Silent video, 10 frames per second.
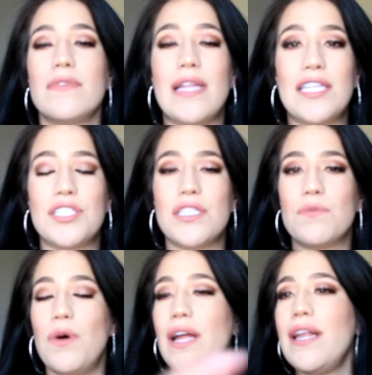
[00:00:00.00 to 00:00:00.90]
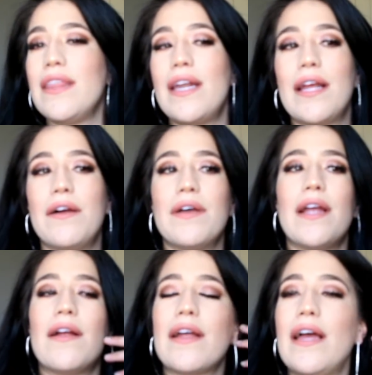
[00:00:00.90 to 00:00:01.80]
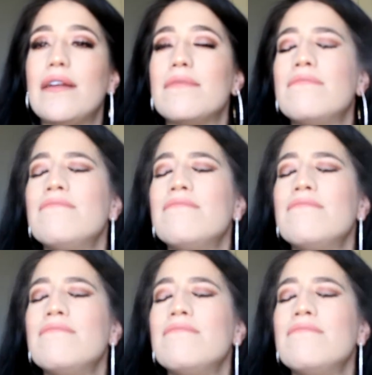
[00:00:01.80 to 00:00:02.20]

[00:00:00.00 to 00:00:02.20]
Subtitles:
That's just one, and then I go here again.